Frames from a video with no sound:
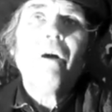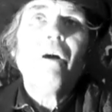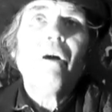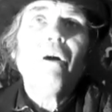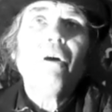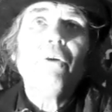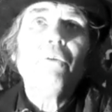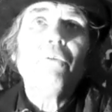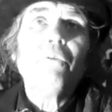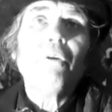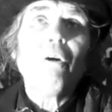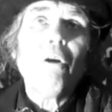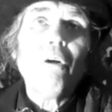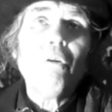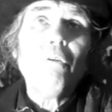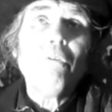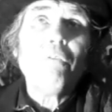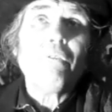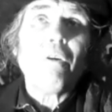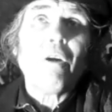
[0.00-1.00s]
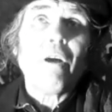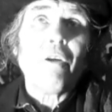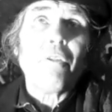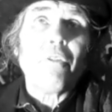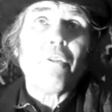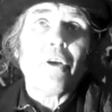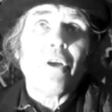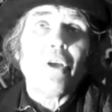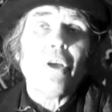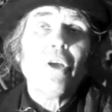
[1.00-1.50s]
"Oh no,
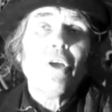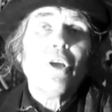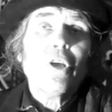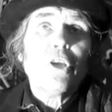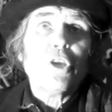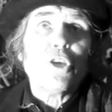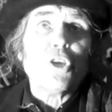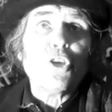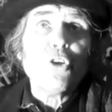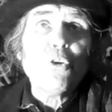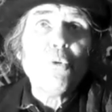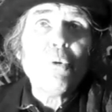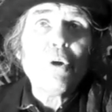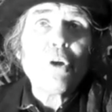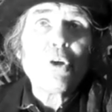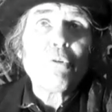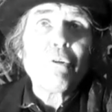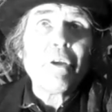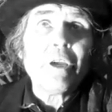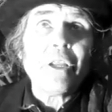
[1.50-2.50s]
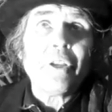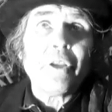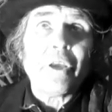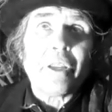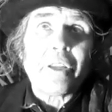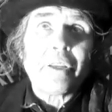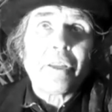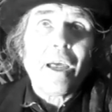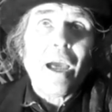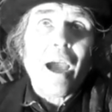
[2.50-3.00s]
Father, you agreed
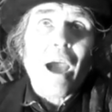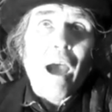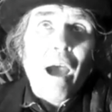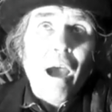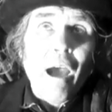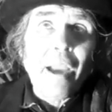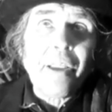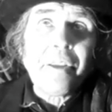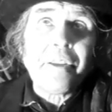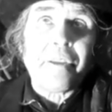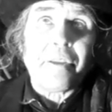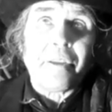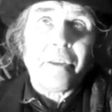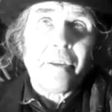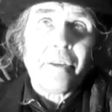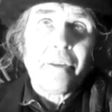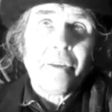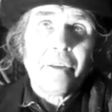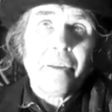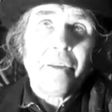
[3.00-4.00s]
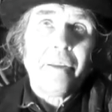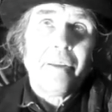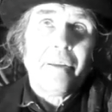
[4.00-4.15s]
it. I didn't.